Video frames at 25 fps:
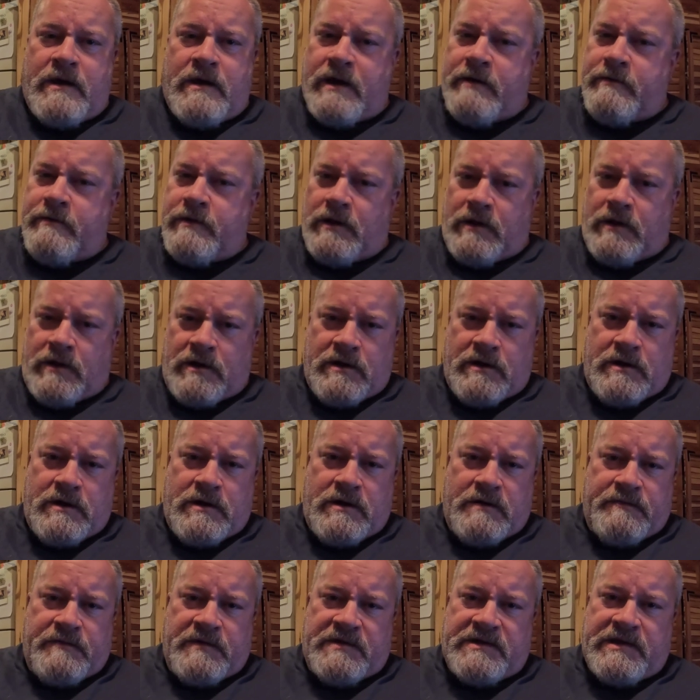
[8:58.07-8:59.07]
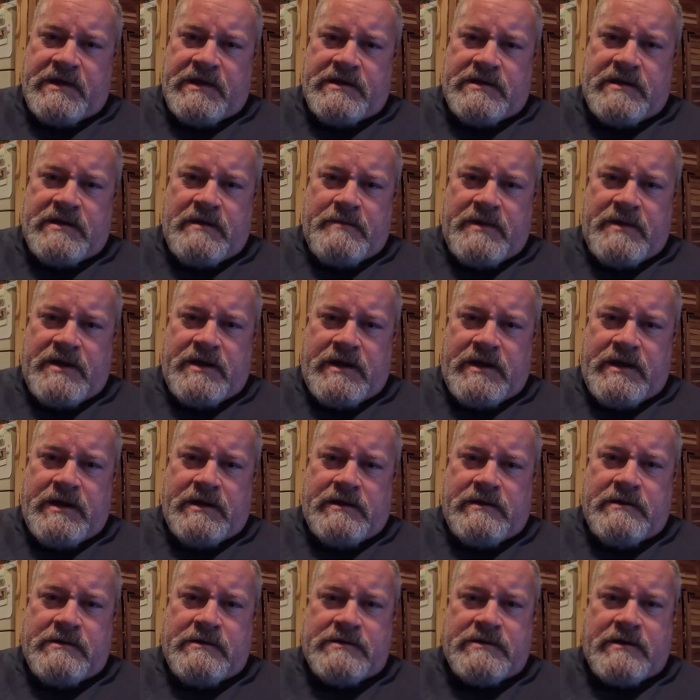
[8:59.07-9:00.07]
I would love to see somebody
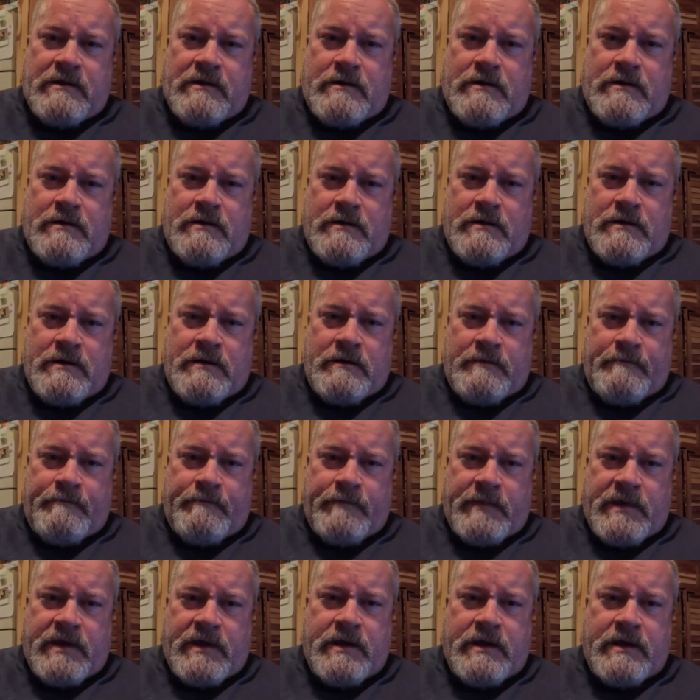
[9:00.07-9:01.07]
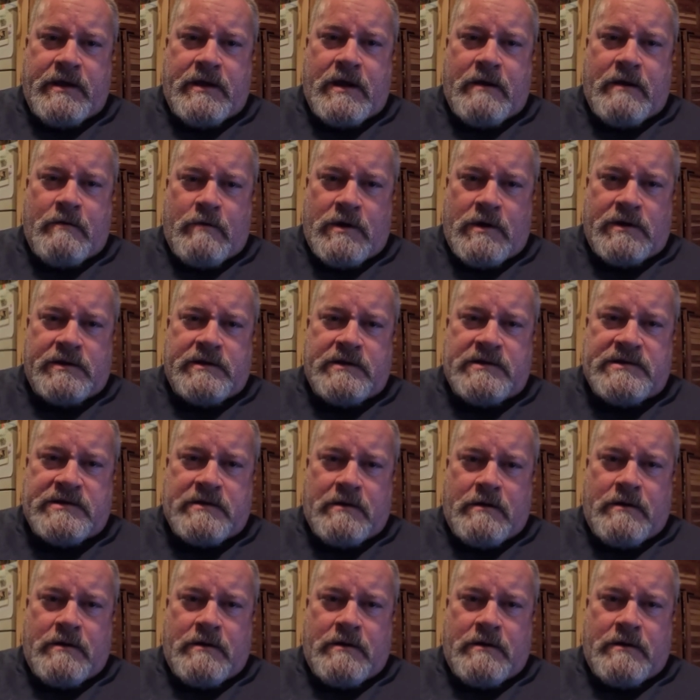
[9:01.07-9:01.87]
get this dog, and I want this